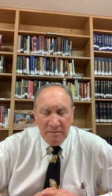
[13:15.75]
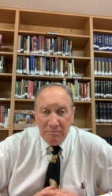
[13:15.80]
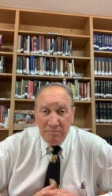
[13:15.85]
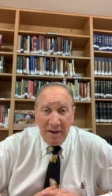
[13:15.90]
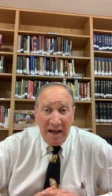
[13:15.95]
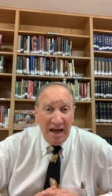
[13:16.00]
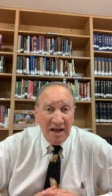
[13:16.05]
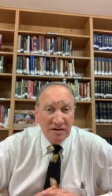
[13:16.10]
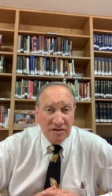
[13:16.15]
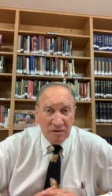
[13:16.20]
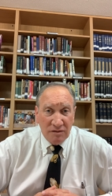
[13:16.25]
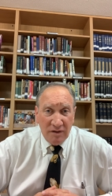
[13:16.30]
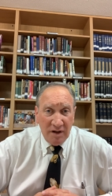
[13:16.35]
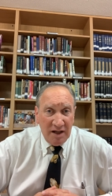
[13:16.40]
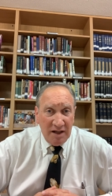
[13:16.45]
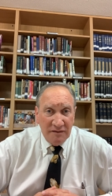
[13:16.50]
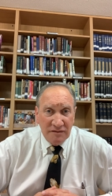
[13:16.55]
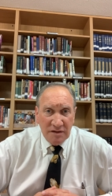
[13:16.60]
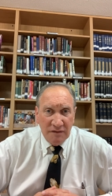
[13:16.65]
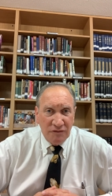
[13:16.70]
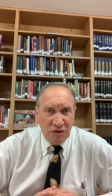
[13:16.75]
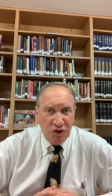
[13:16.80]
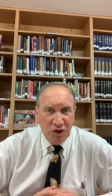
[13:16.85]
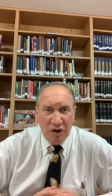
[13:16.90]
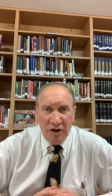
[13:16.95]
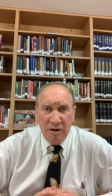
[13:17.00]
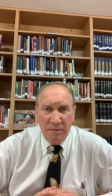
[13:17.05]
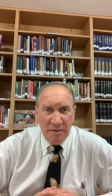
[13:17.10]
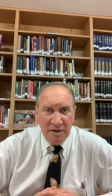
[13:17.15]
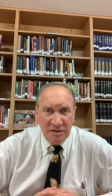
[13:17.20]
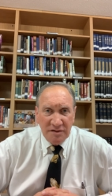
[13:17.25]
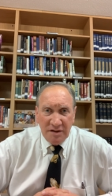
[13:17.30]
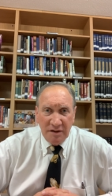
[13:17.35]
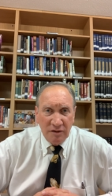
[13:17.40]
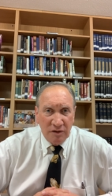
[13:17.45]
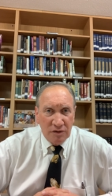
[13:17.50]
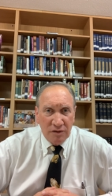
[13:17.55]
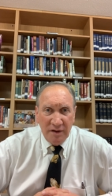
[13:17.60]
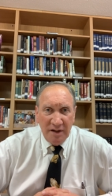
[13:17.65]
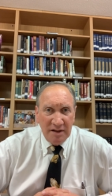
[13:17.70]
mass graves of Germans
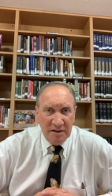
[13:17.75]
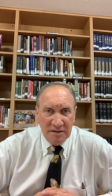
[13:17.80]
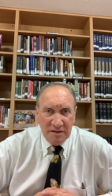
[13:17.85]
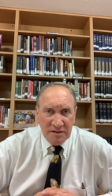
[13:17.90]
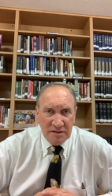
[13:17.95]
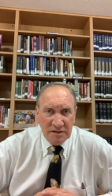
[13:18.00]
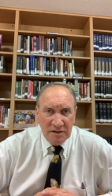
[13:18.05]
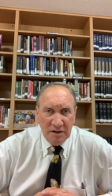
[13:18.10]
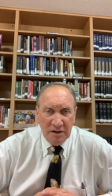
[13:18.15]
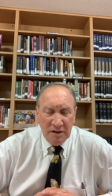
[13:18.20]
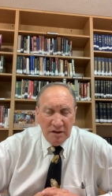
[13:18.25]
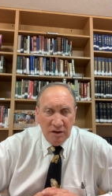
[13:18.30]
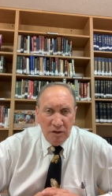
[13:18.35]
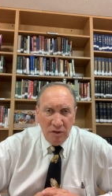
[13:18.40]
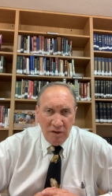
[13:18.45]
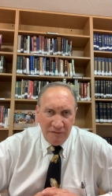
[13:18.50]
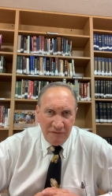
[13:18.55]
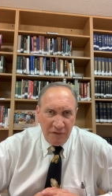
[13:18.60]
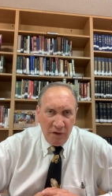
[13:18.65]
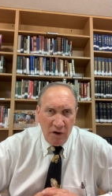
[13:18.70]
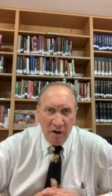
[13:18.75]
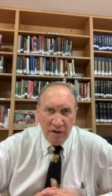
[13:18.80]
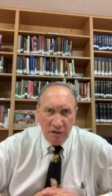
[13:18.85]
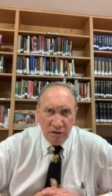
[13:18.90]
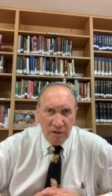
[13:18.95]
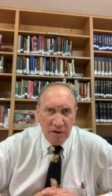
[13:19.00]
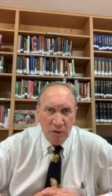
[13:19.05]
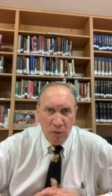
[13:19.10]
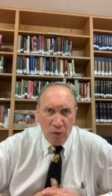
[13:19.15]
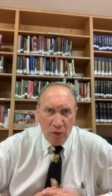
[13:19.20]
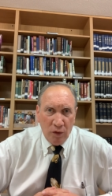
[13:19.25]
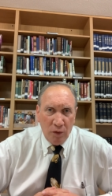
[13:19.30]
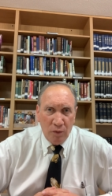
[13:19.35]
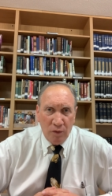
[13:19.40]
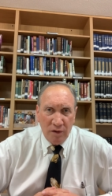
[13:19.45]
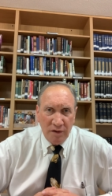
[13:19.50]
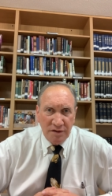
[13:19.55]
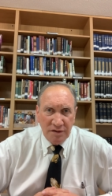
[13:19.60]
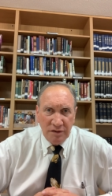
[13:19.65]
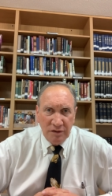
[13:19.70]
and Cretans who had fought during World
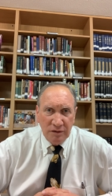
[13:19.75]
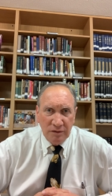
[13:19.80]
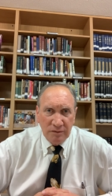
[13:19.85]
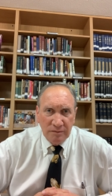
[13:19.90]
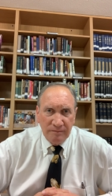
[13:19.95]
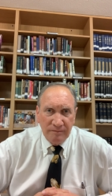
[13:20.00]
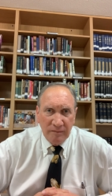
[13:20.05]
War II.